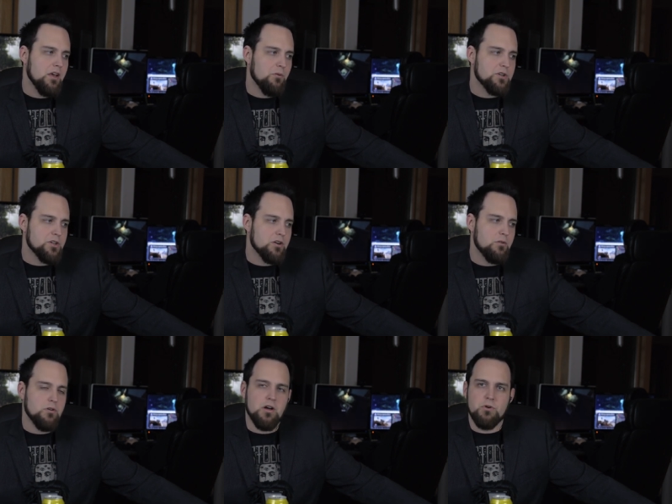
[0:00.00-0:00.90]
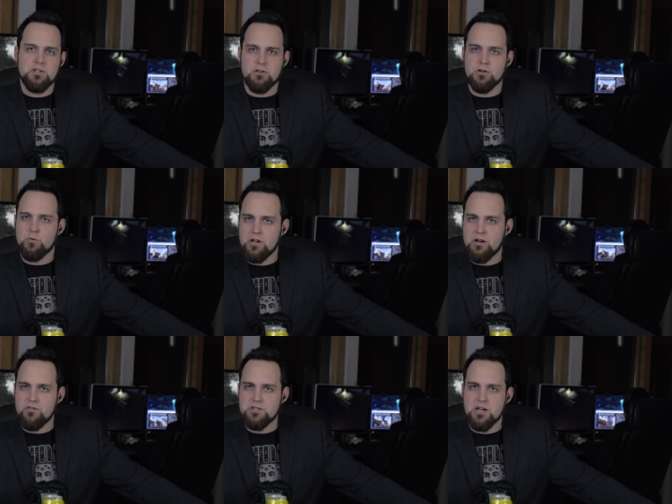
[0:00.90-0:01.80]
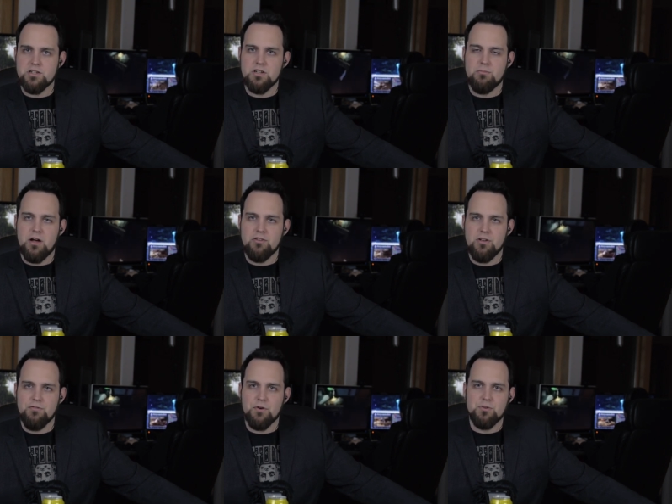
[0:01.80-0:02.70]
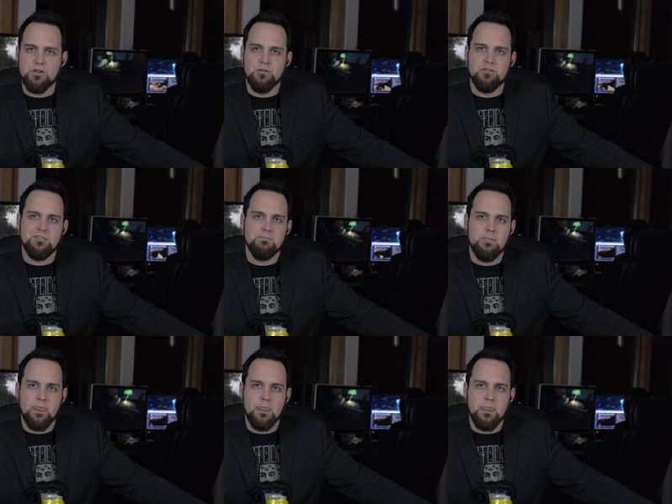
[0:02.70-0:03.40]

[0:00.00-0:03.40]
i want to start an, i want to start a quick conversation about cell phone use